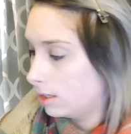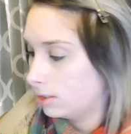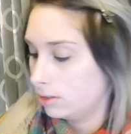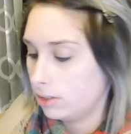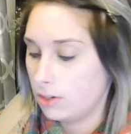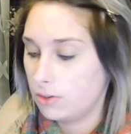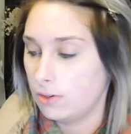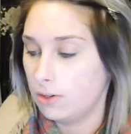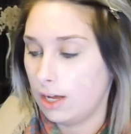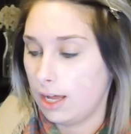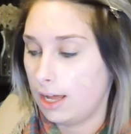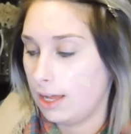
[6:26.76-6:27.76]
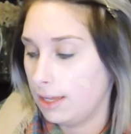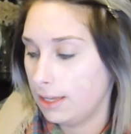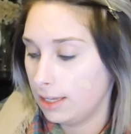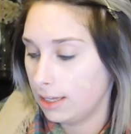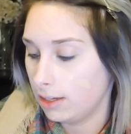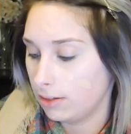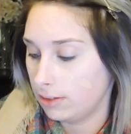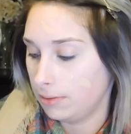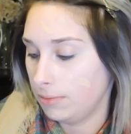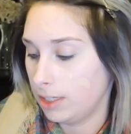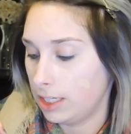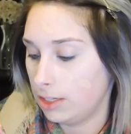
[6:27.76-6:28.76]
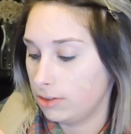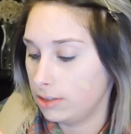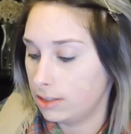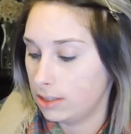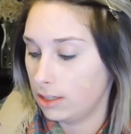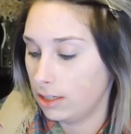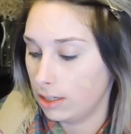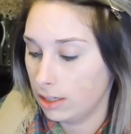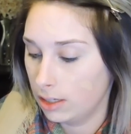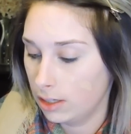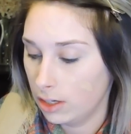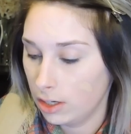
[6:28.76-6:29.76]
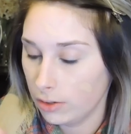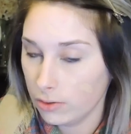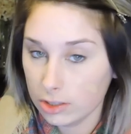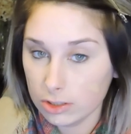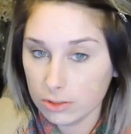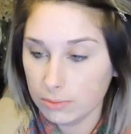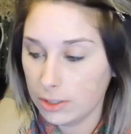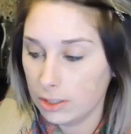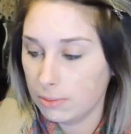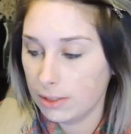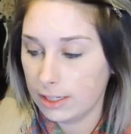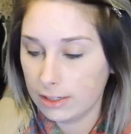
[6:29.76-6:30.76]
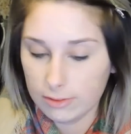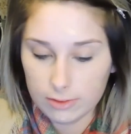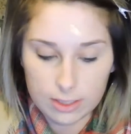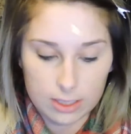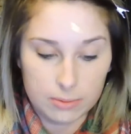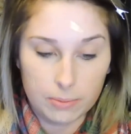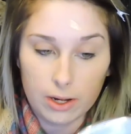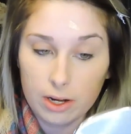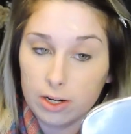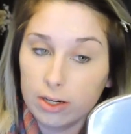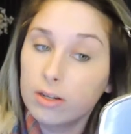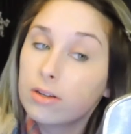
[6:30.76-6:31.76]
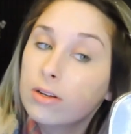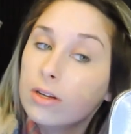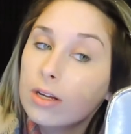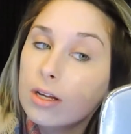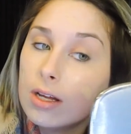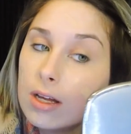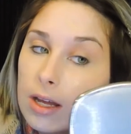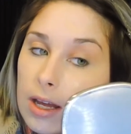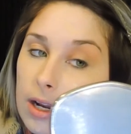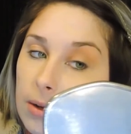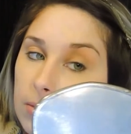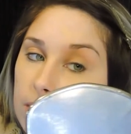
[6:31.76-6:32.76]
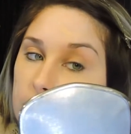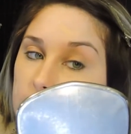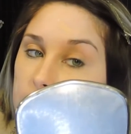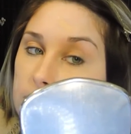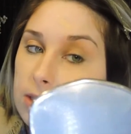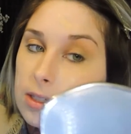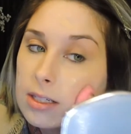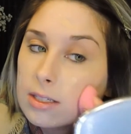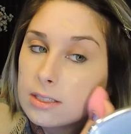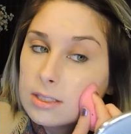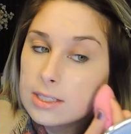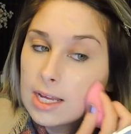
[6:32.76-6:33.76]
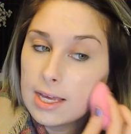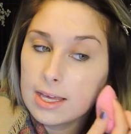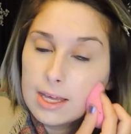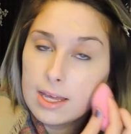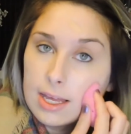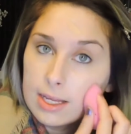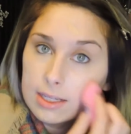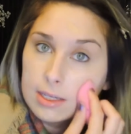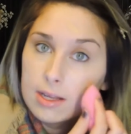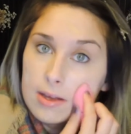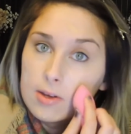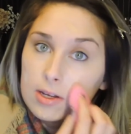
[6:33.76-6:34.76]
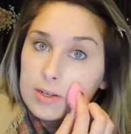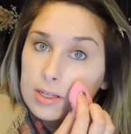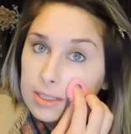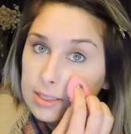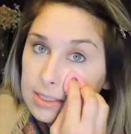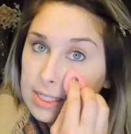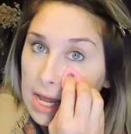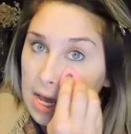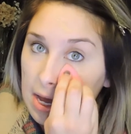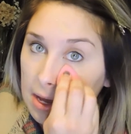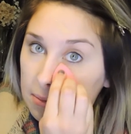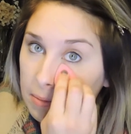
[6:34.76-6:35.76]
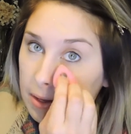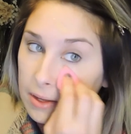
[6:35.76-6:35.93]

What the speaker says: So I am going to use the original Beauty Blender for this part, and I'm going to just take it and dab.